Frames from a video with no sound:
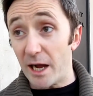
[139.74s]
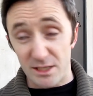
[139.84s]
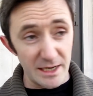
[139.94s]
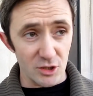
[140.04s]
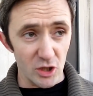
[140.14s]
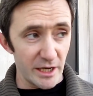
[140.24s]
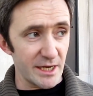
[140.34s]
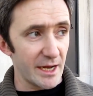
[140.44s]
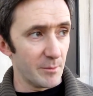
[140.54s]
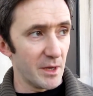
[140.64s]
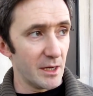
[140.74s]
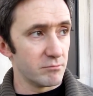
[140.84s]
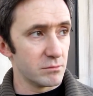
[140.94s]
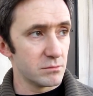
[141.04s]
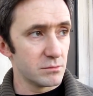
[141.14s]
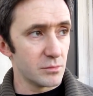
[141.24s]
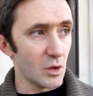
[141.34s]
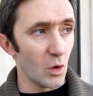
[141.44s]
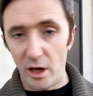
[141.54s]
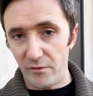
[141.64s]
It's literally taken me
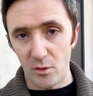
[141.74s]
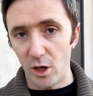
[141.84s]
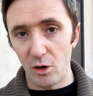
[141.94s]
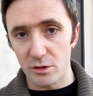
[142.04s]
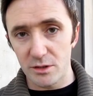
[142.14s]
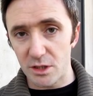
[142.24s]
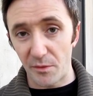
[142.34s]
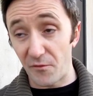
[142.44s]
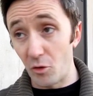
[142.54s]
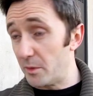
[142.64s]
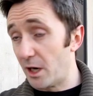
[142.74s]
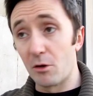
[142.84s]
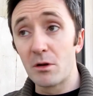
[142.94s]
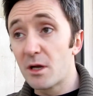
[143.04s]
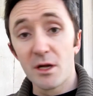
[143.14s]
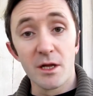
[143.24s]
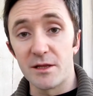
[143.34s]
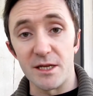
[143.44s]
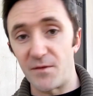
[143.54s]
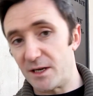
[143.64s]
all over the world to perform,
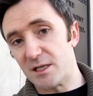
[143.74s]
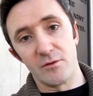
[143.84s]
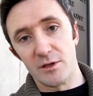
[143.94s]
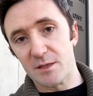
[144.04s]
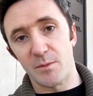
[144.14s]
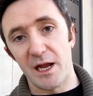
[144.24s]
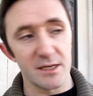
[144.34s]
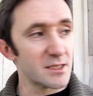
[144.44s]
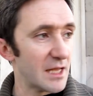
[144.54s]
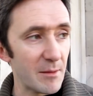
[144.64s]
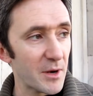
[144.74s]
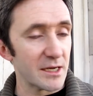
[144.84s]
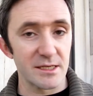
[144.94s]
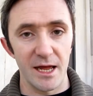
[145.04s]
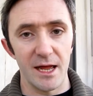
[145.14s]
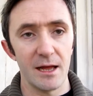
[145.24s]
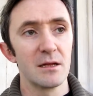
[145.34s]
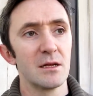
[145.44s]
this festival, this place, that place there.